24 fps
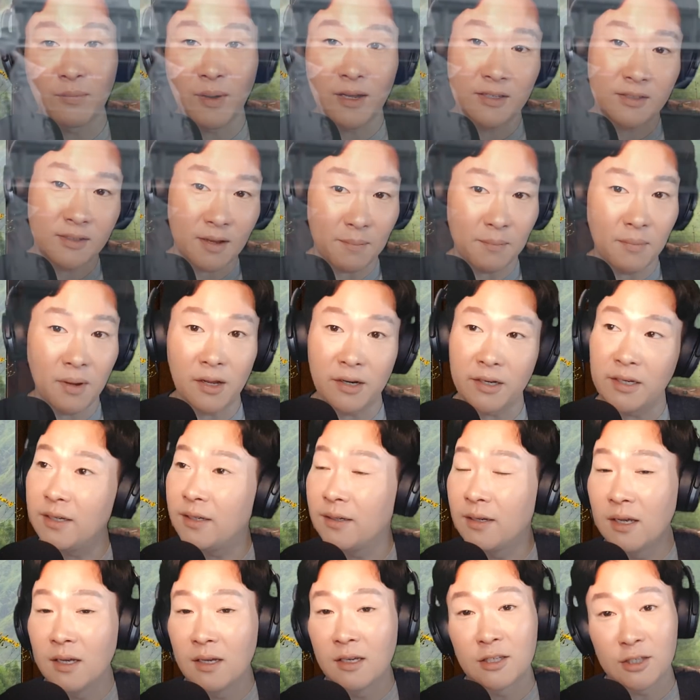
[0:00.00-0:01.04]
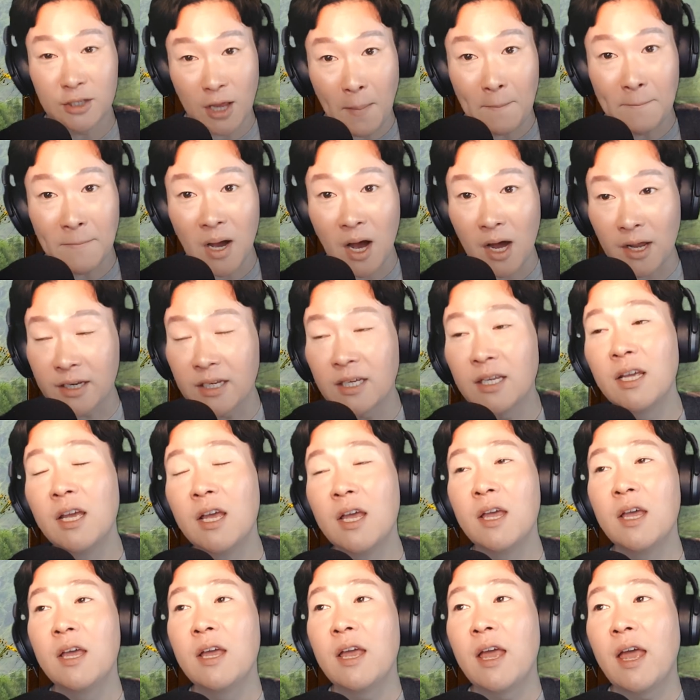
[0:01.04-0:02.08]
somebody,
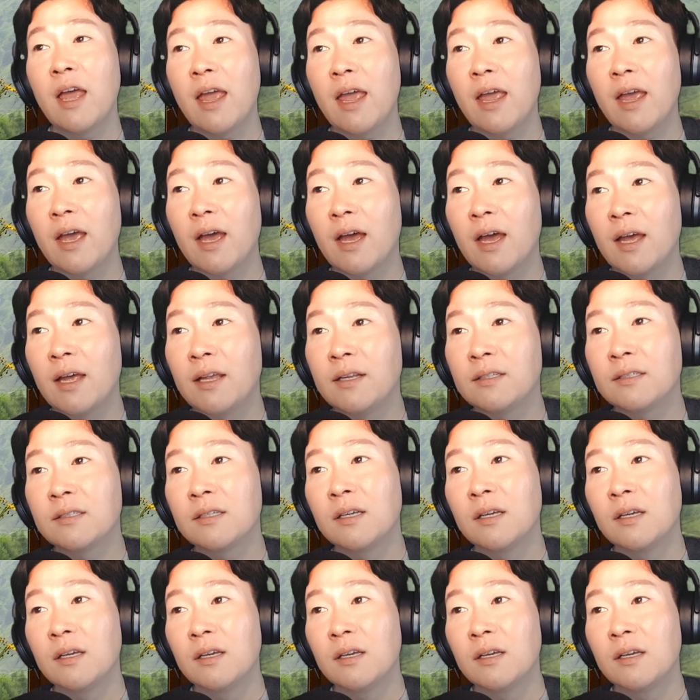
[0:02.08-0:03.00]
and